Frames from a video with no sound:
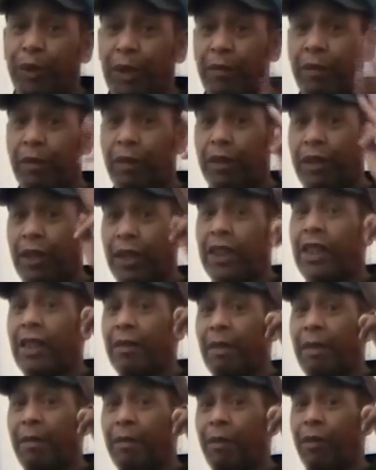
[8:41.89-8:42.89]
If you just
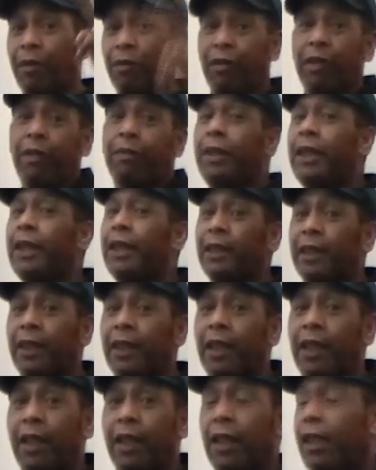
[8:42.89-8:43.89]
give up for 3
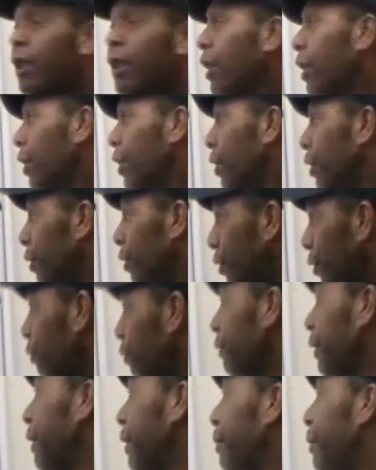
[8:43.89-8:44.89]
weeks,
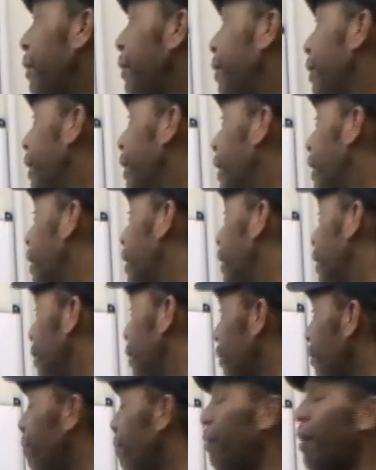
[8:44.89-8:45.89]
your reward,
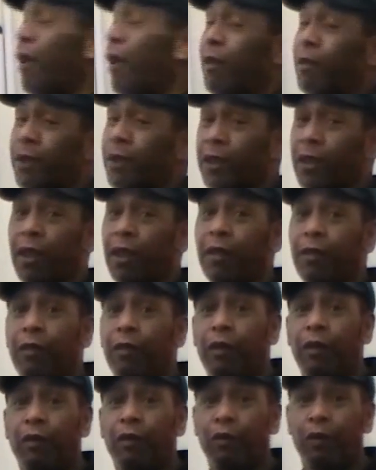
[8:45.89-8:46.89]
your milestone
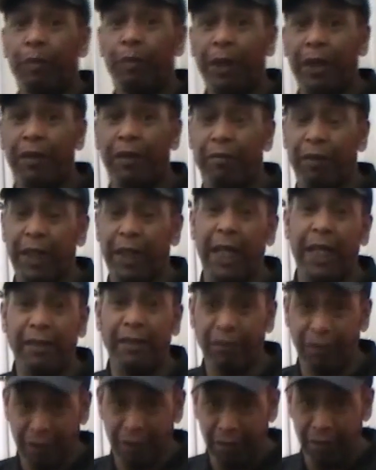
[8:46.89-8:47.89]
will be
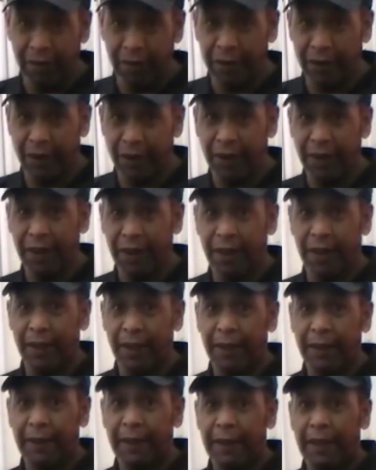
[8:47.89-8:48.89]
$300.
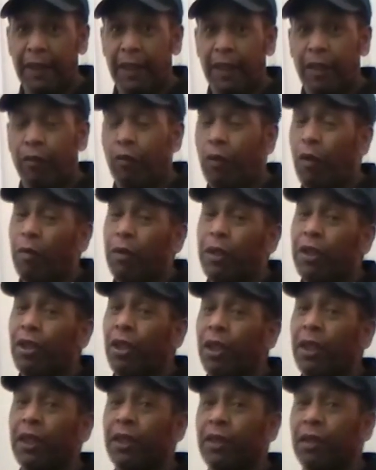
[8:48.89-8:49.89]
What we're
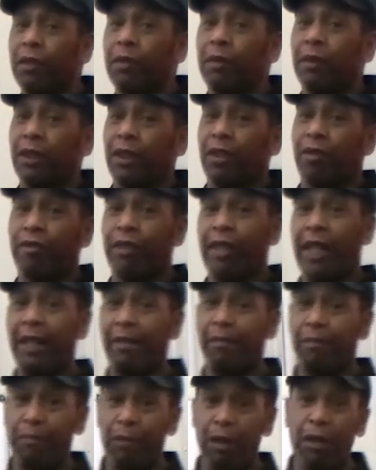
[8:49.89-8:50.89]
trying to do is
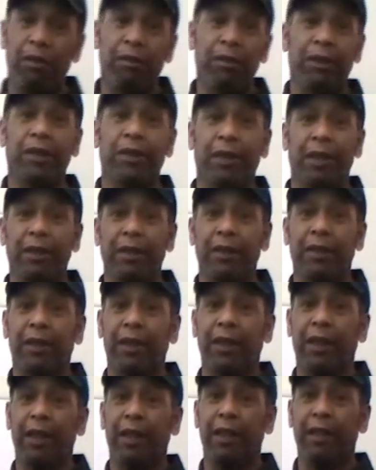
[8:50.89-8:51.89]
create
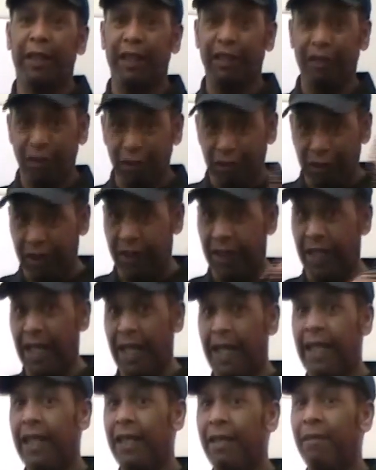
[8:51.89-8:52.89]
milestones that you can
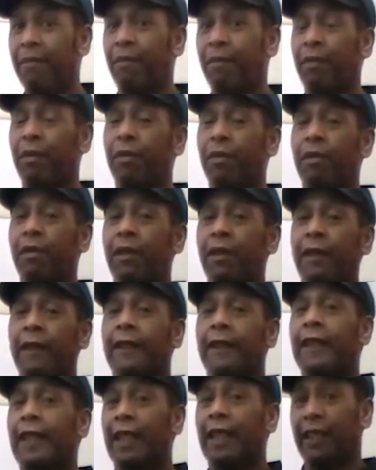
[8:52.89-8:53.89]
aim for,
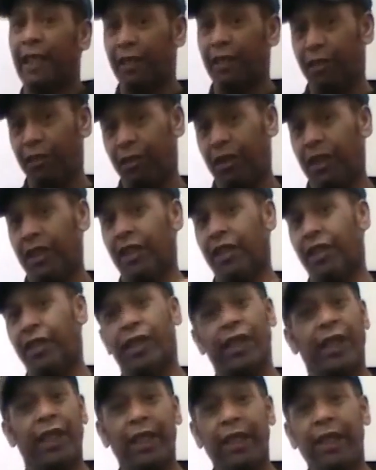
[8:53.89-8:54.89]
that you can
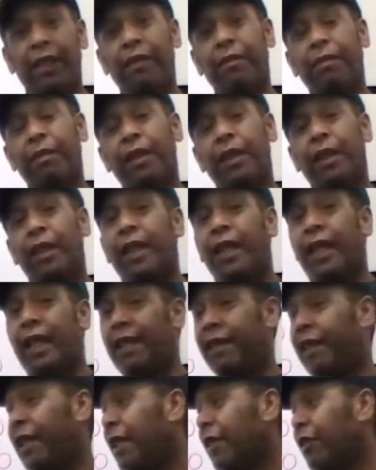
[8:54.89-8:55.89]
achieve,
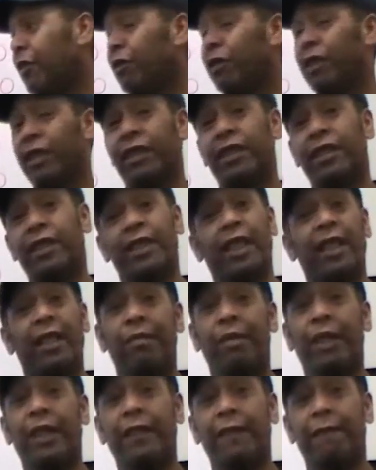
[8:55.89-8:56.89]
and that you can
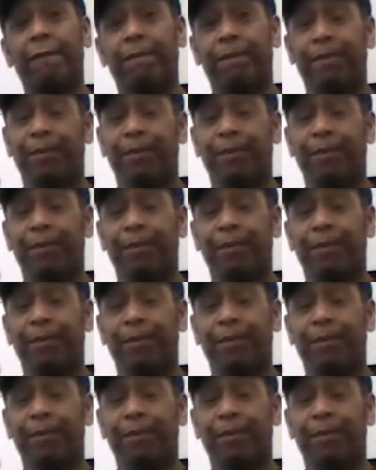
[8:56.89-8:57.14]
celebrate.